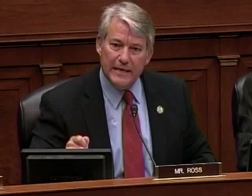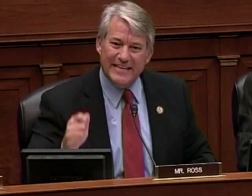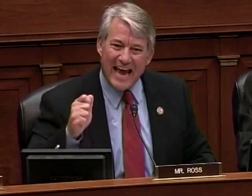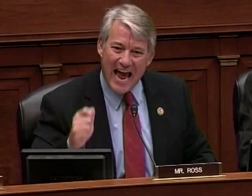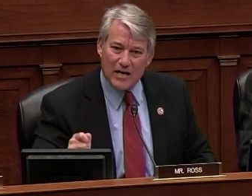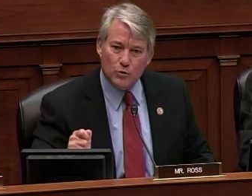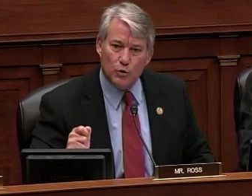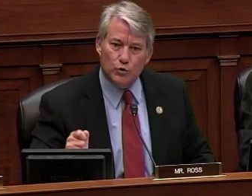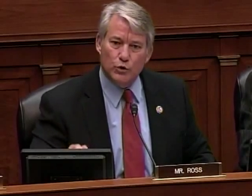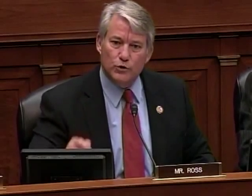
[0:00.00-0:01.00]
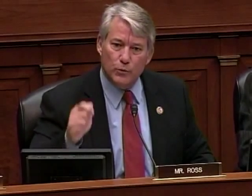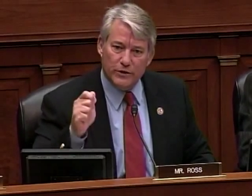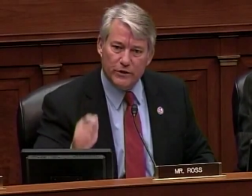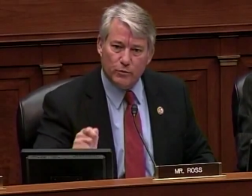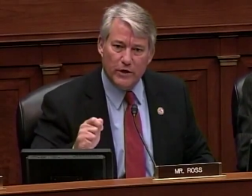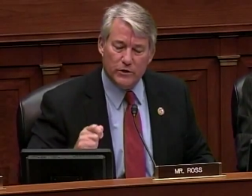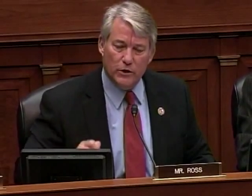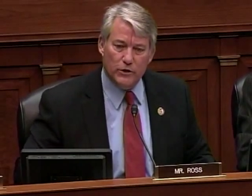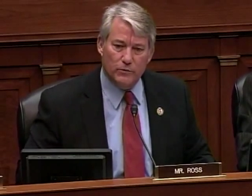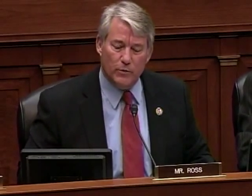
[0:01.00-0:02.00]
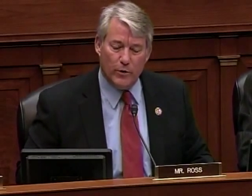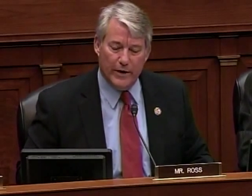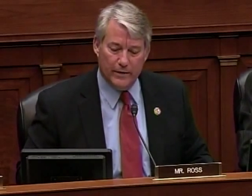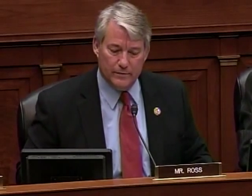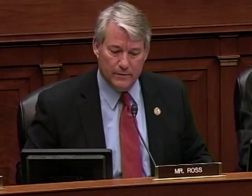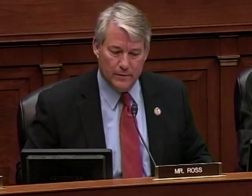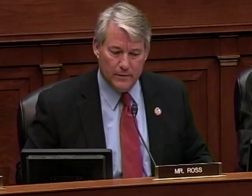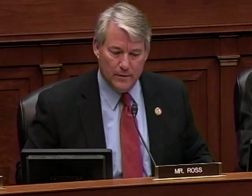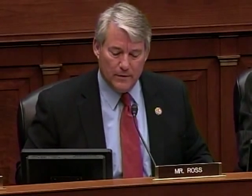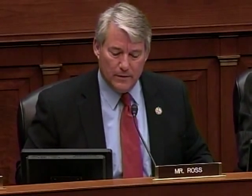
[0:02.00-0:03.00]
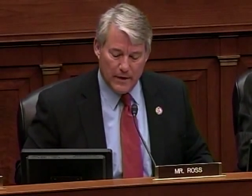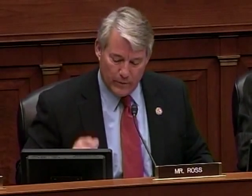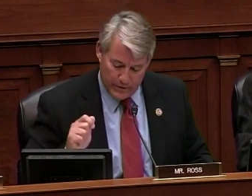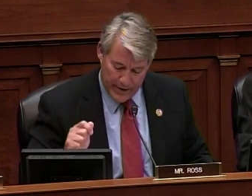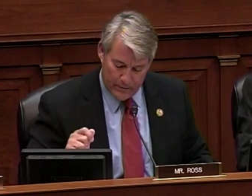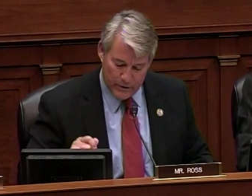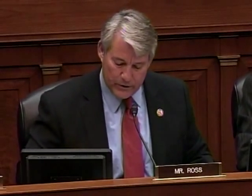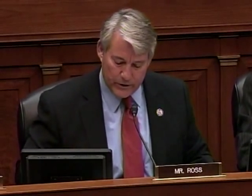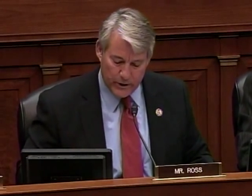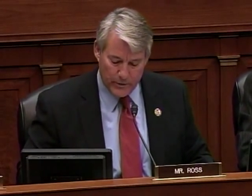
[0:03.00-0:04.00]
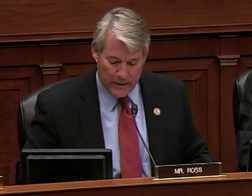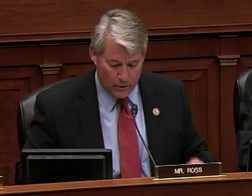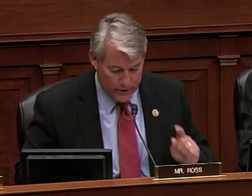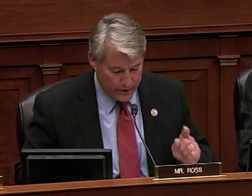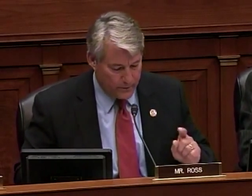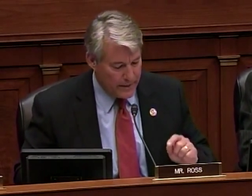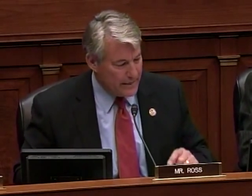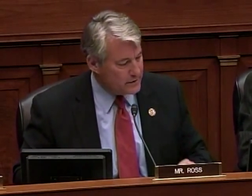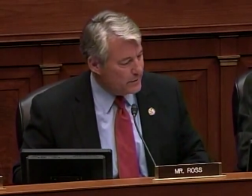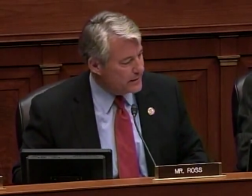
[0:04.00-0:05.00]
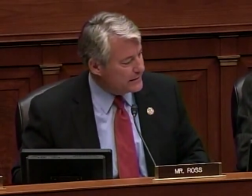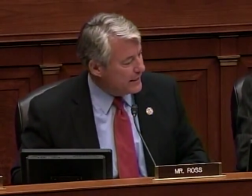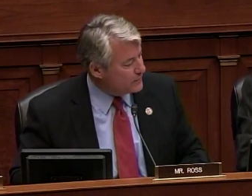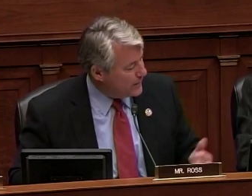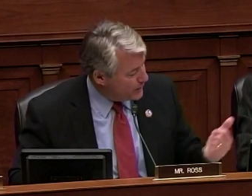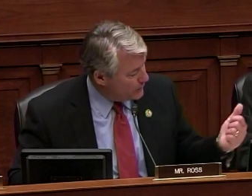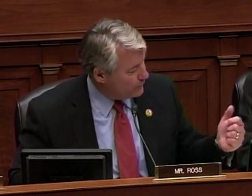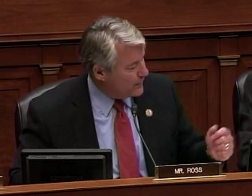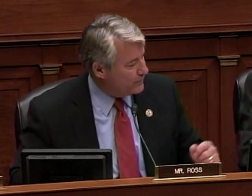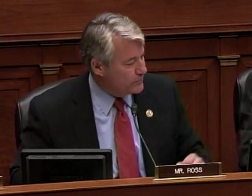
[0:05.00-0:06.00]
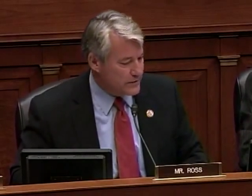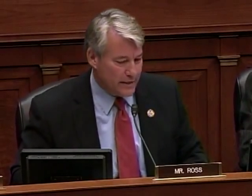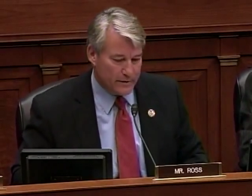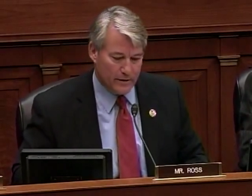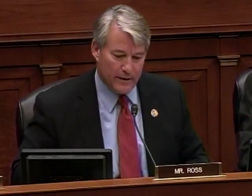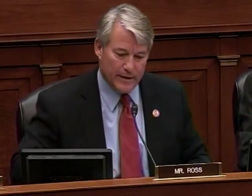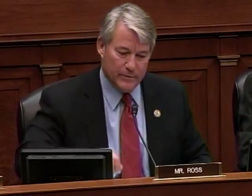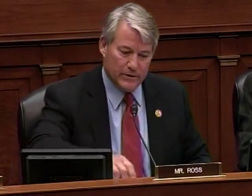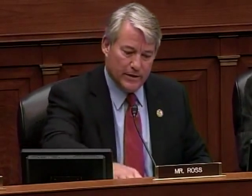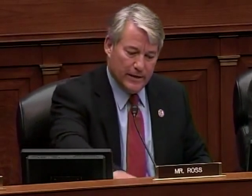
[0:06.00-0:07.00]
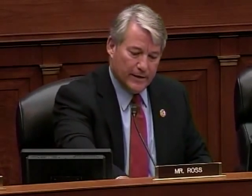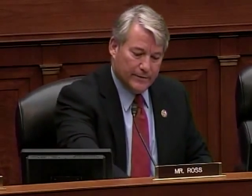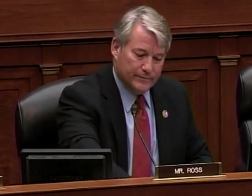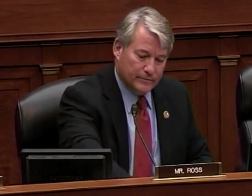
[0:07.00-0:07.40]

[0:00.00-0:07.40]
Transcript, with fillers: the actual truth which this resolution will bring. And with that, Mr. Chairman, I will yield the balance of my time to my good friend from South Carolina, Mr. Gowdy.